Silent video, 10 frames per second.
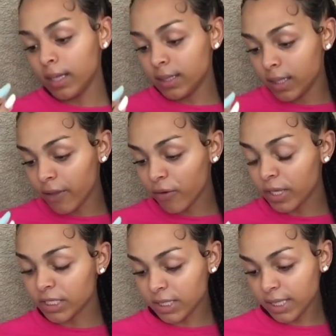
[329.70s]
another
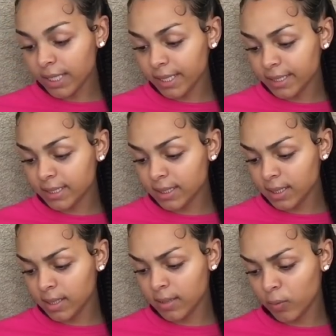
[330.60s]
question
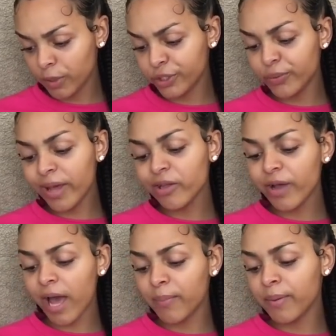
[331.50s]
is, would you
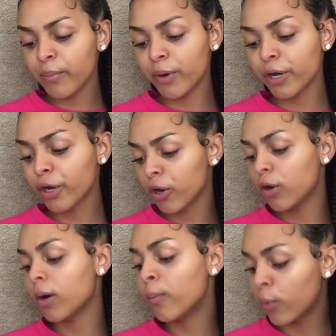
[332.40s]
rather have been born a girl
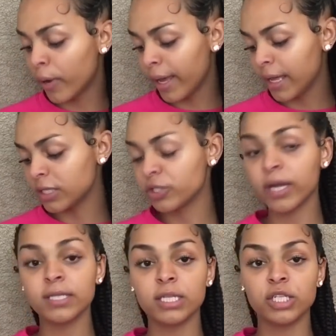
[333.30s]
or a boy in
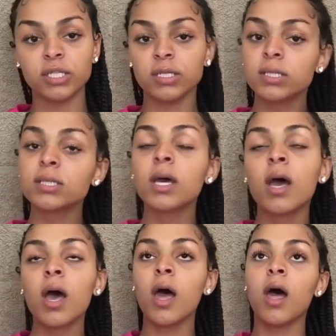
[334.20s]
transitions?
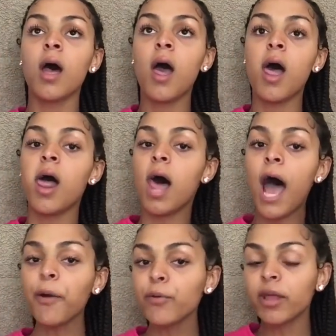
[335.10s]

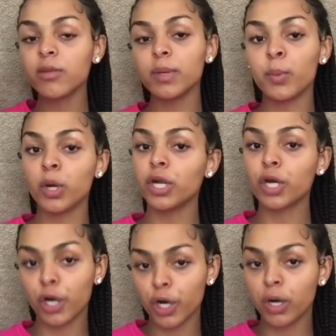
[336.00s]
I would rather be born
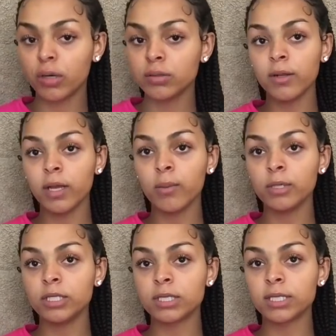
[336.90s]
a girl. It
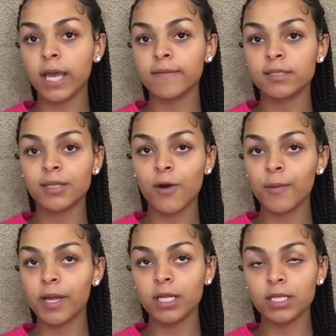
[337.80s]
would just save so
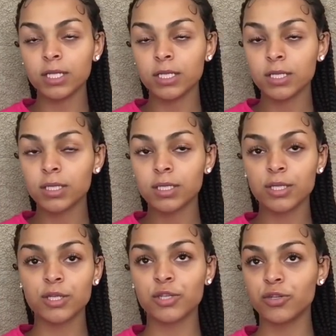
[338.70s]
much
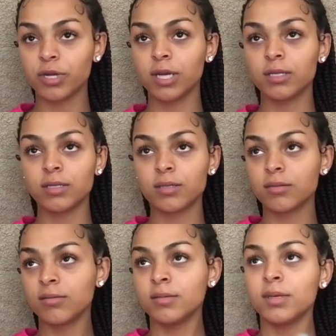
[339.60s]
stress,